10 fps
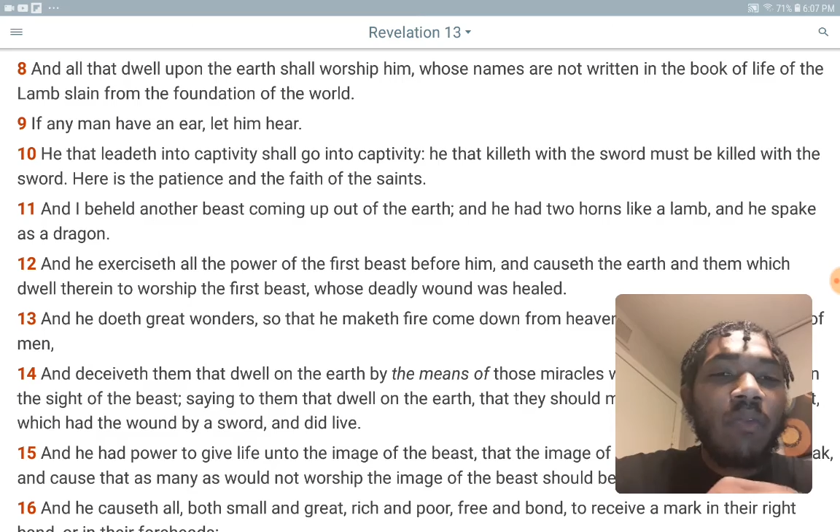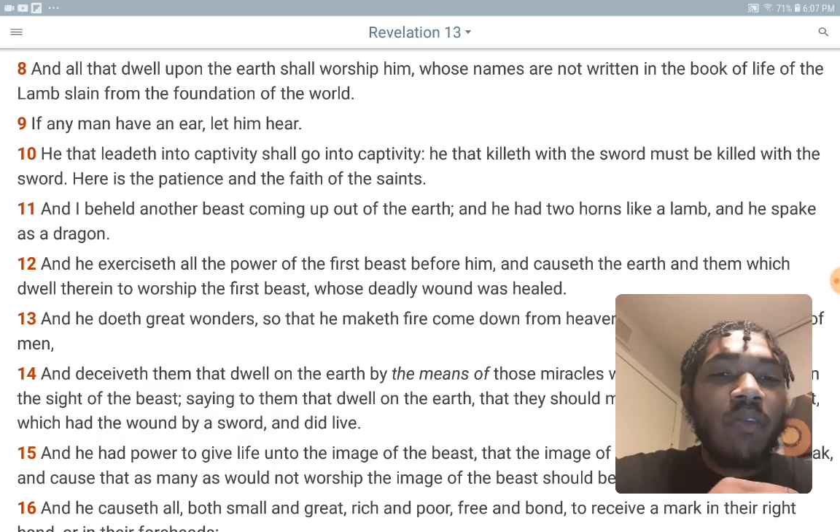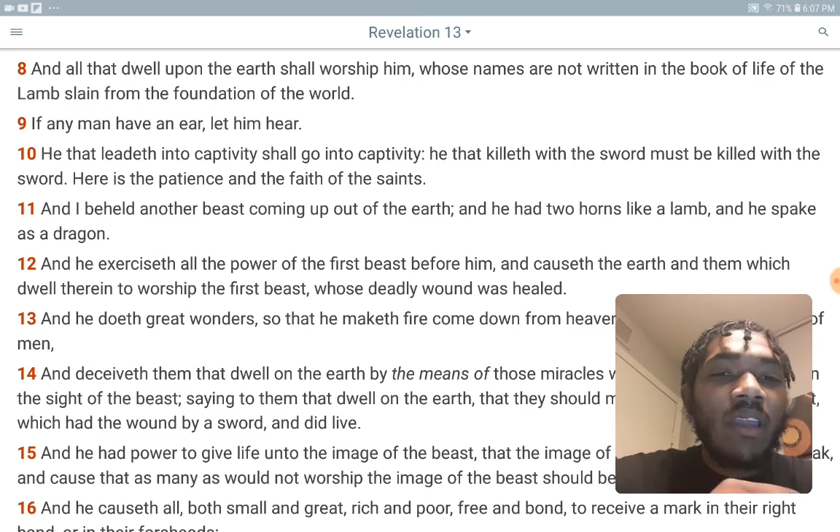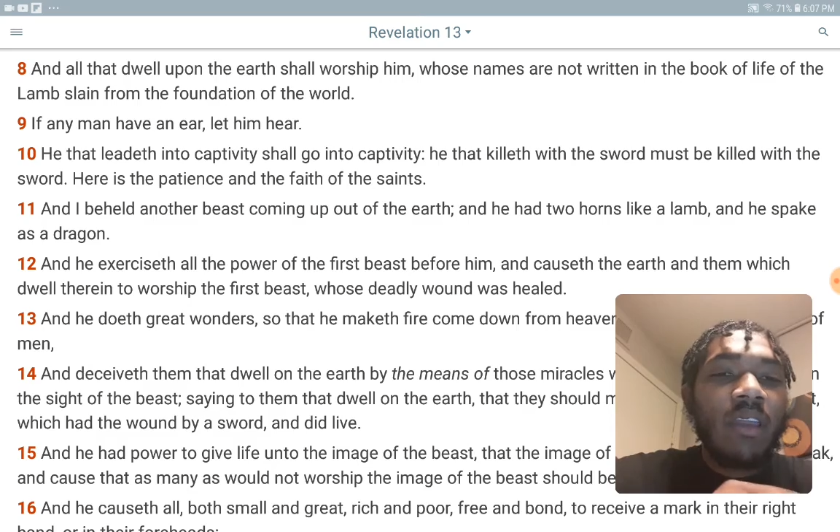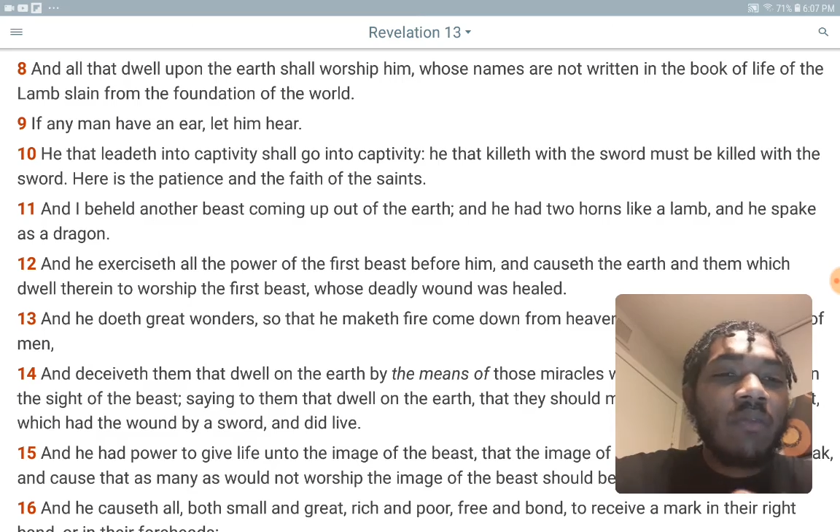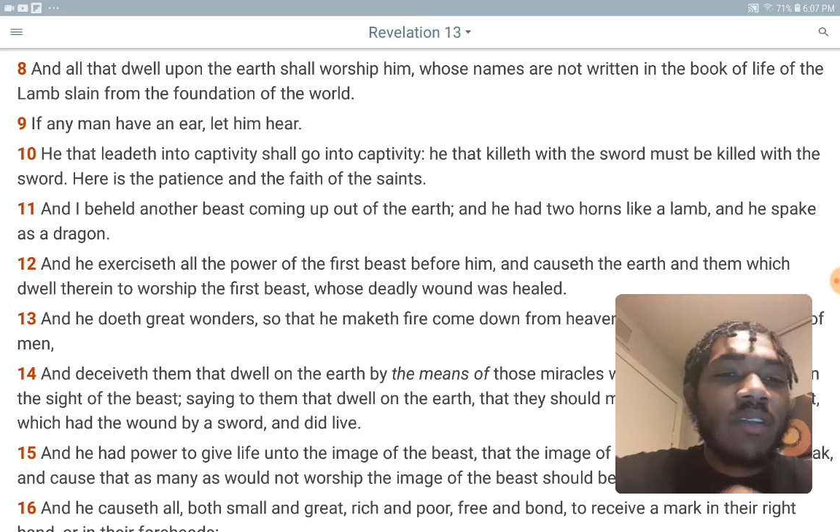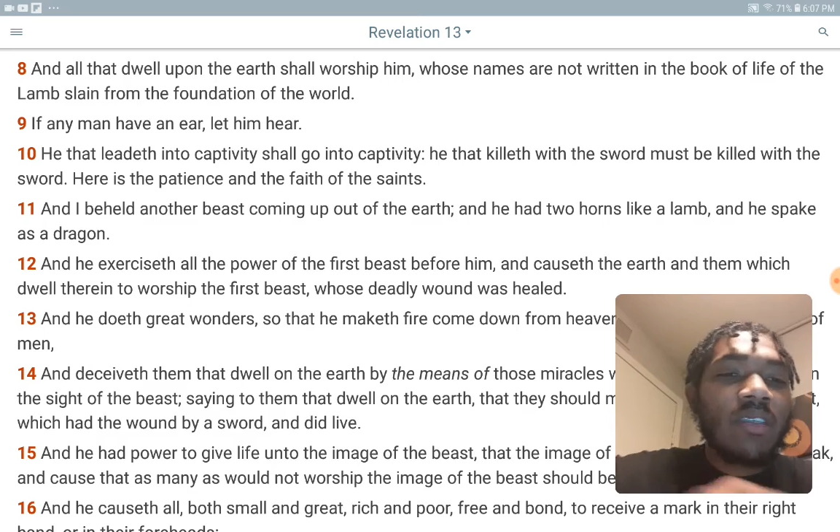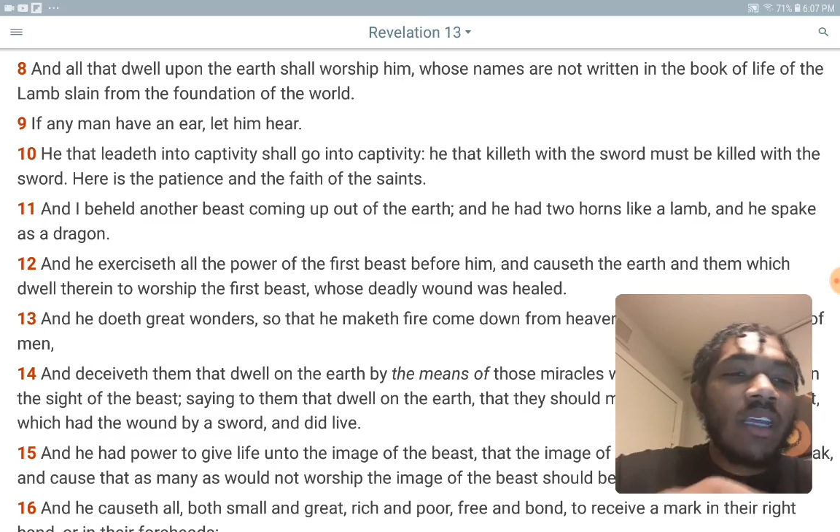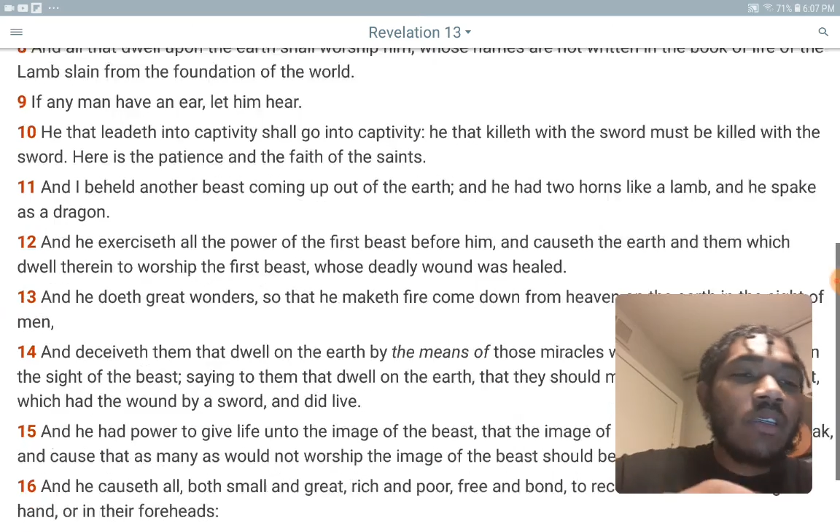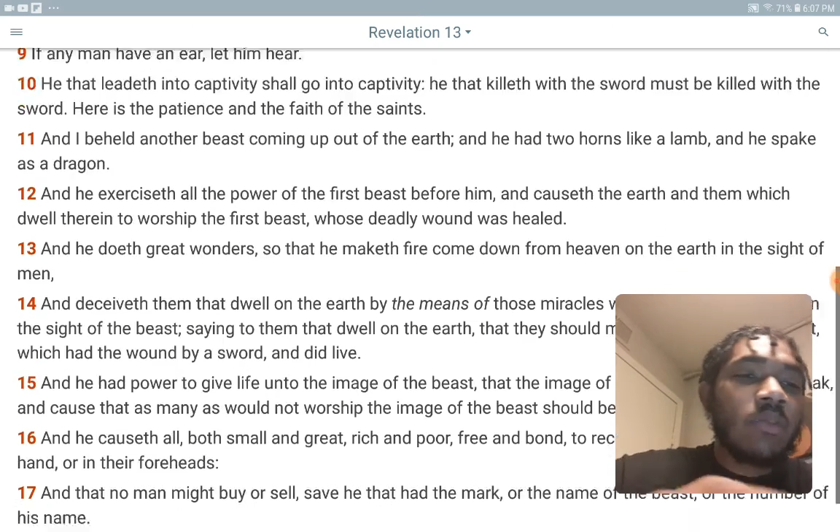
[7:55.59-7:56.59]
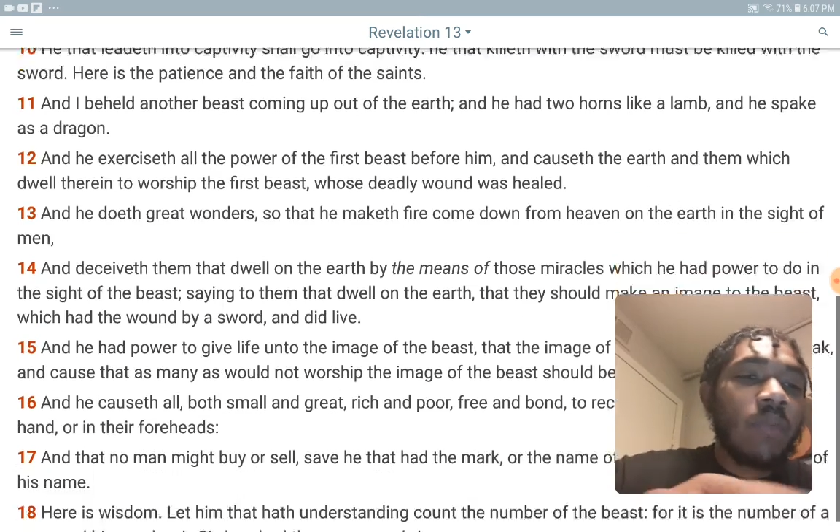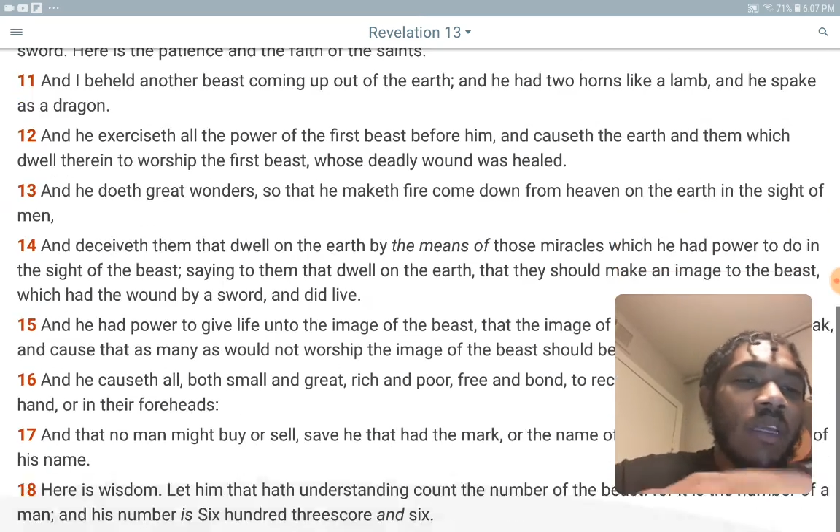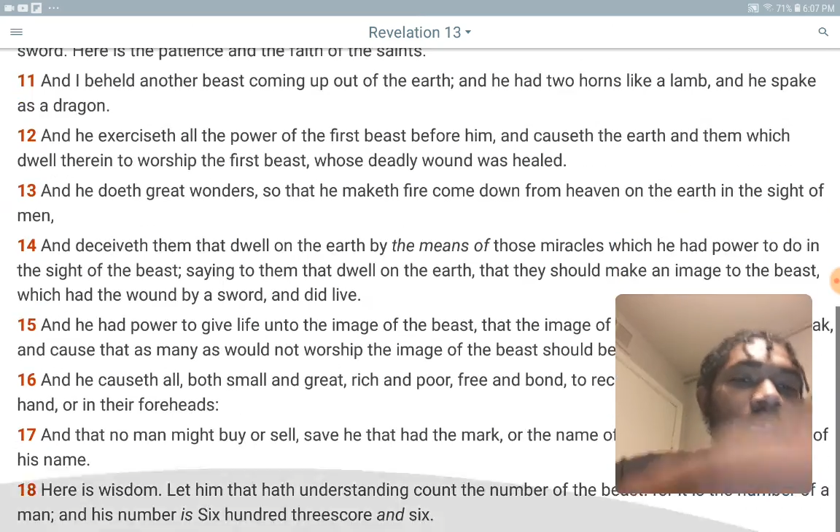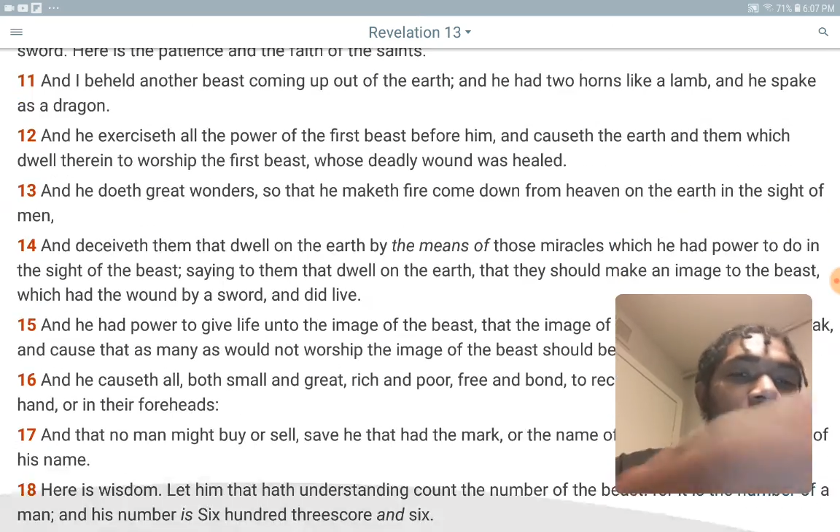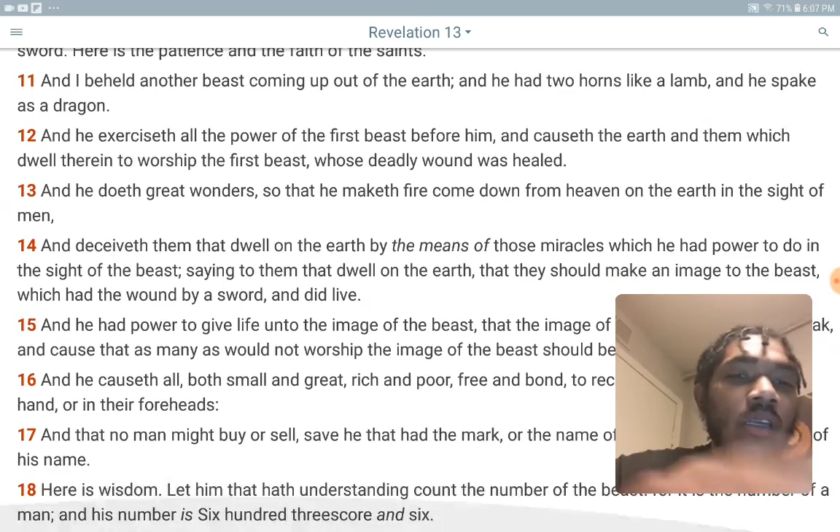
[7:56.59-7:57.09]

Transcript: faith of the saints, man.